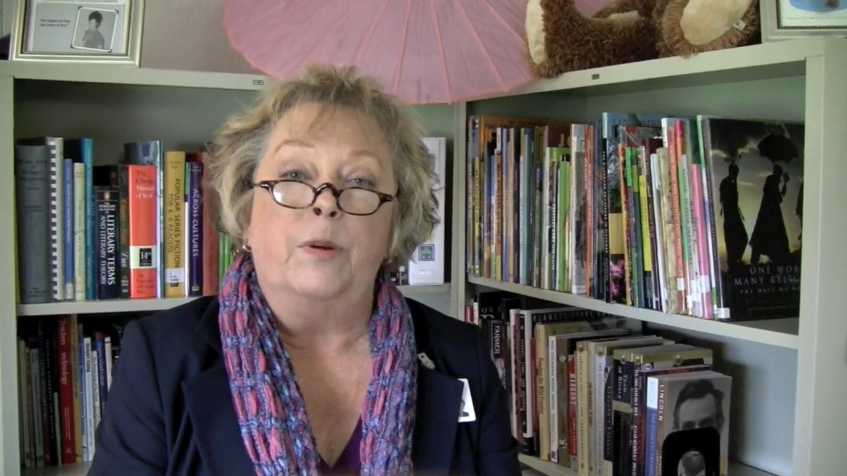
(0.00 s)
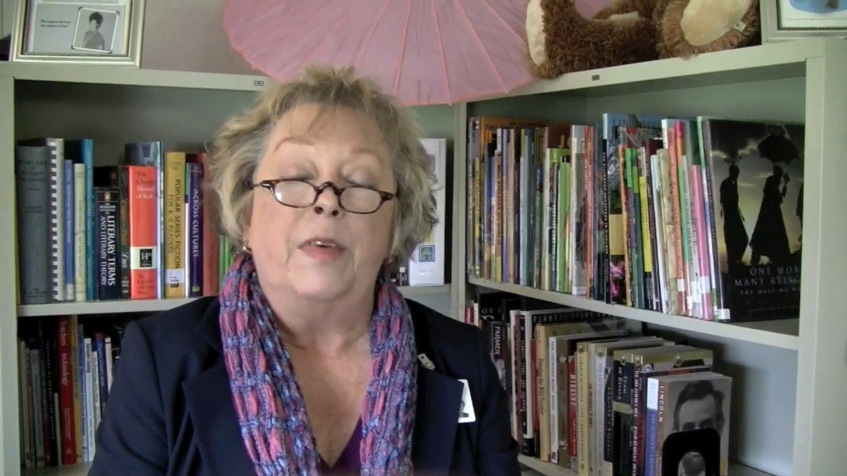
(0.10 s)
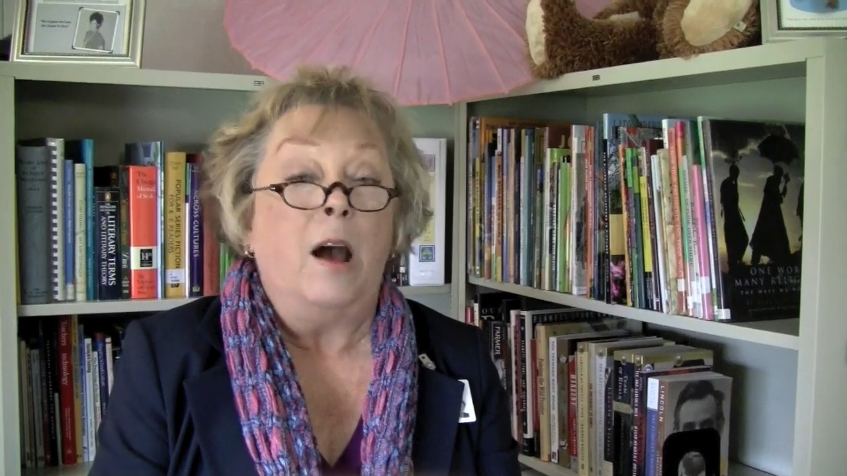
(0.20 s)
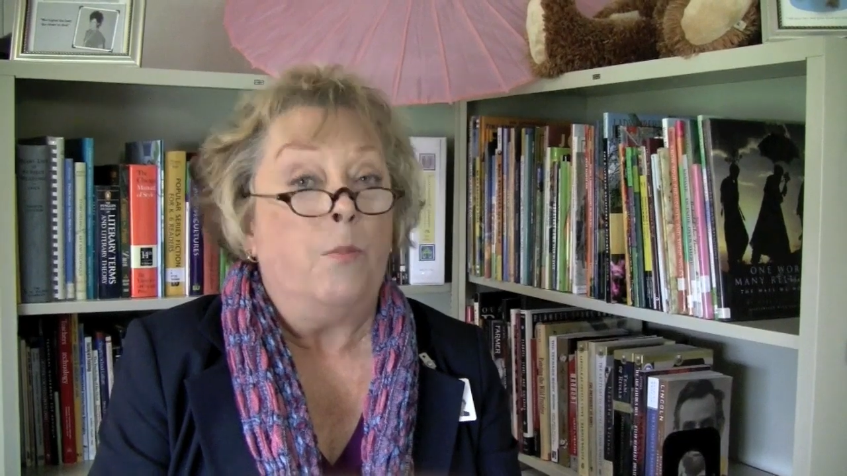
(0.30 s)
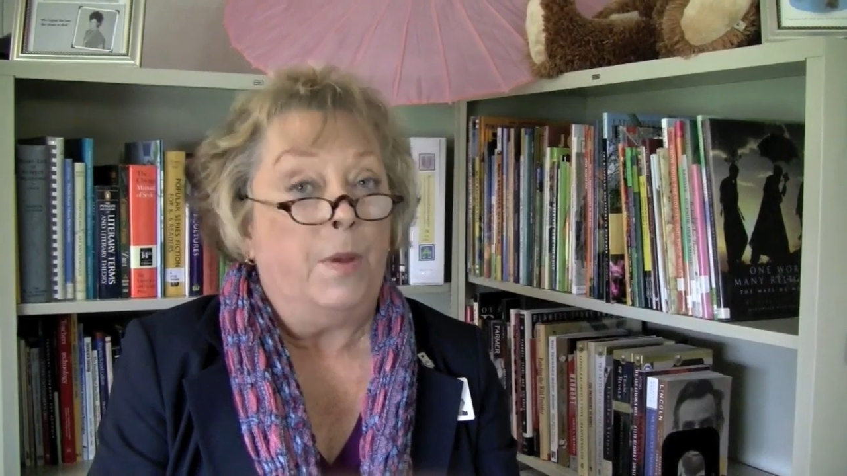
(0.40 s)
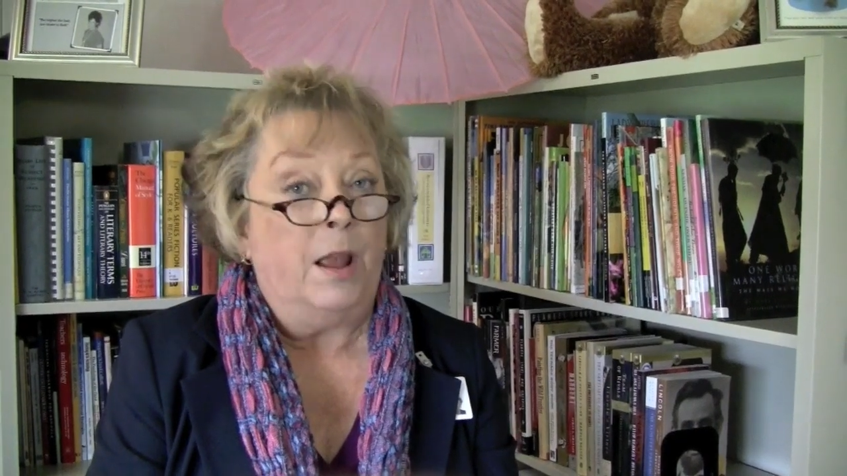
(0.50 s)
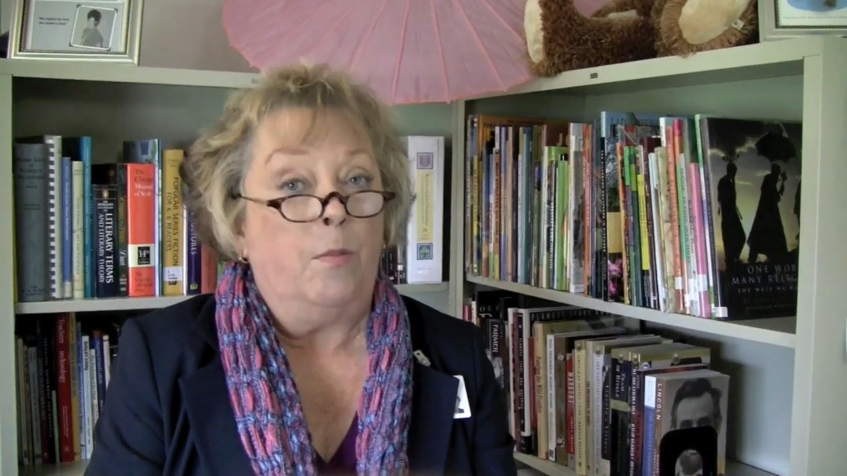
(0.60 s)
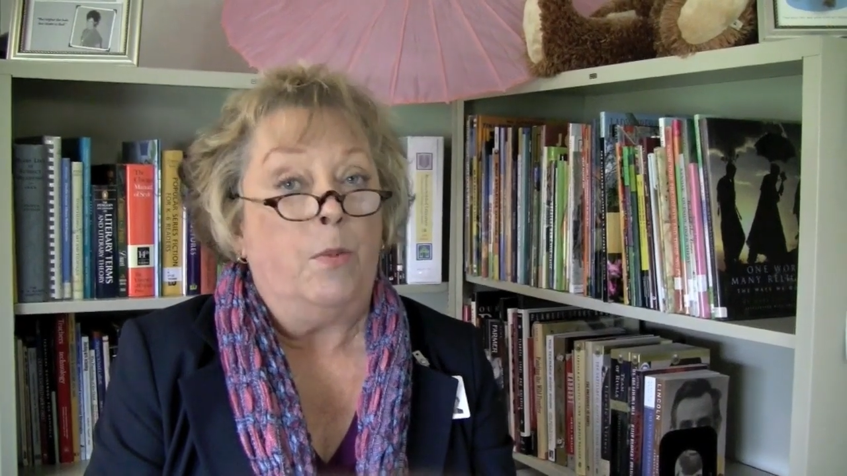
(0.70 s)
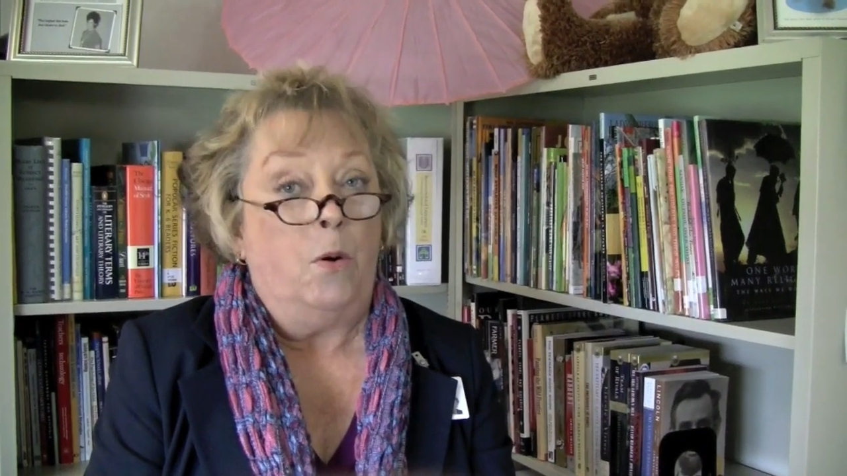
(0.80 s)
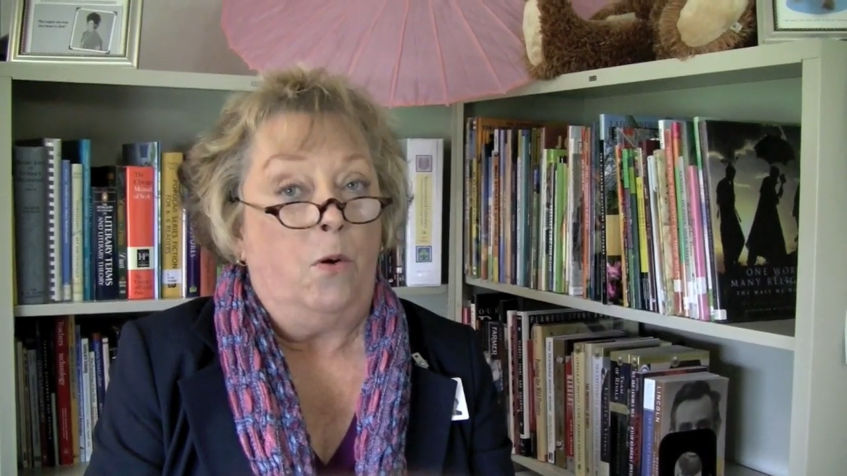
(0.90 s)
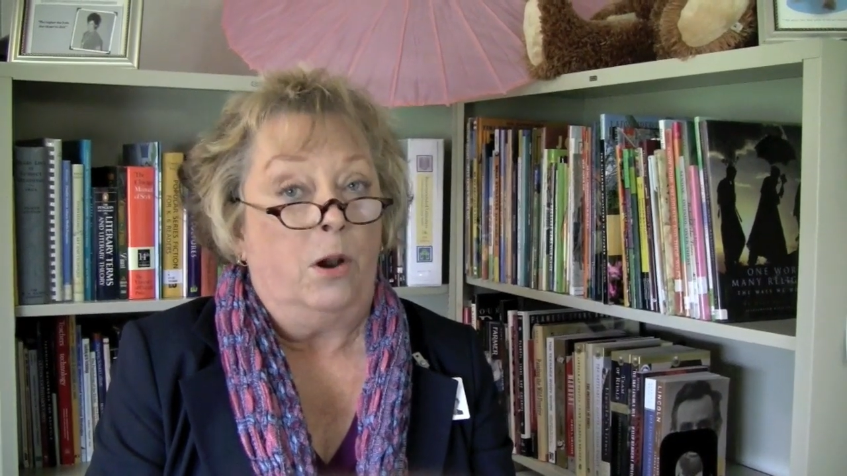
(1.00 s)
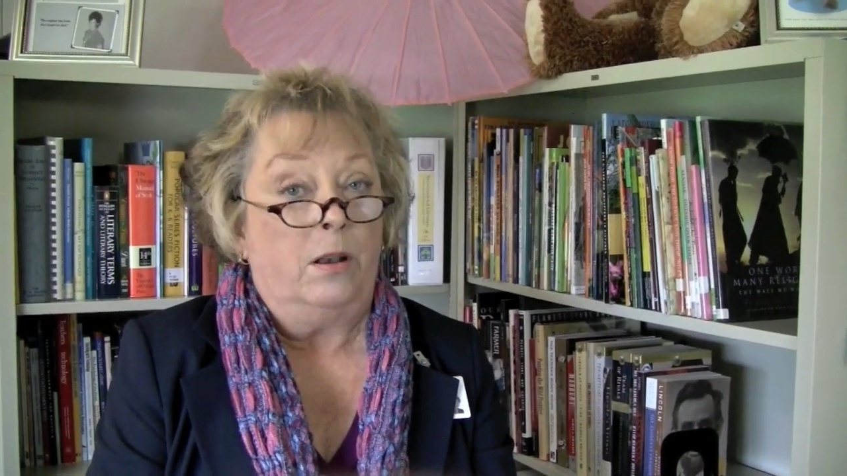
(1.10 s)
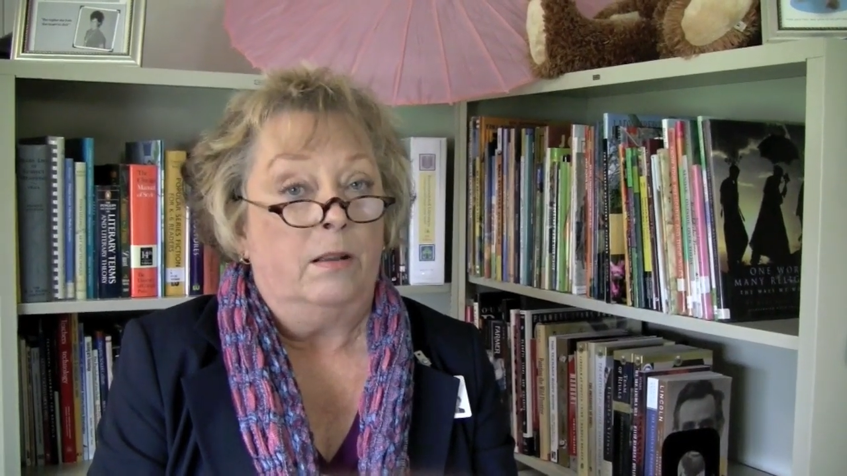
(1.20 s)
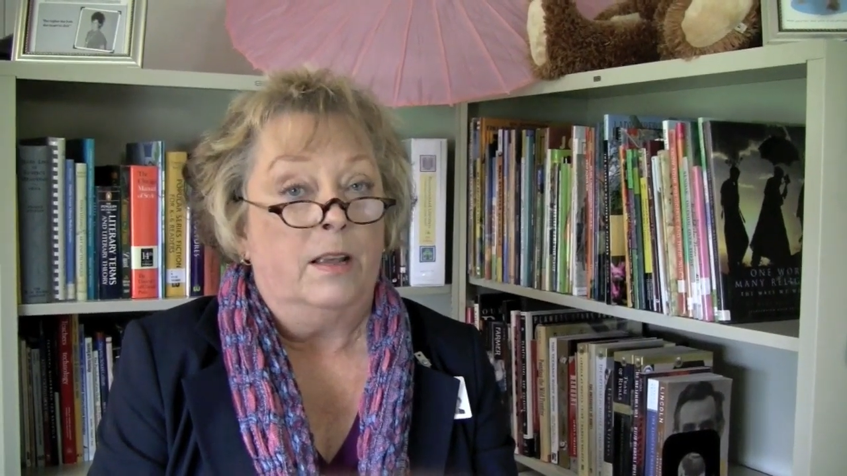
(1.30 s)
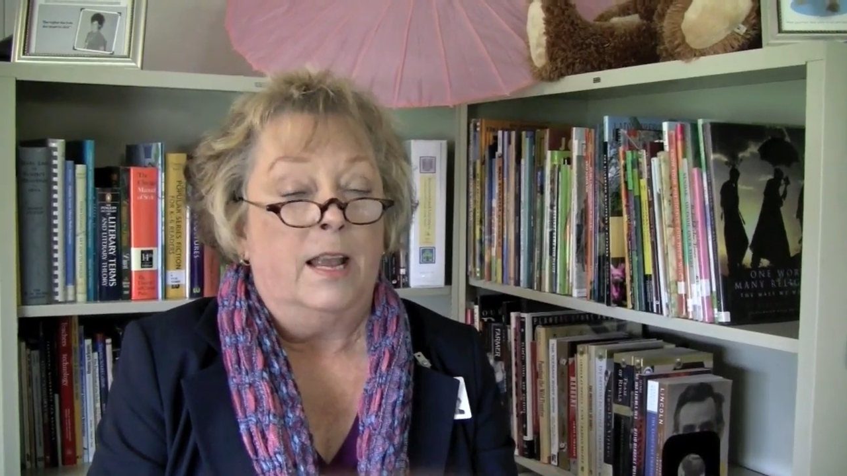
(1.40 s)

without being bored.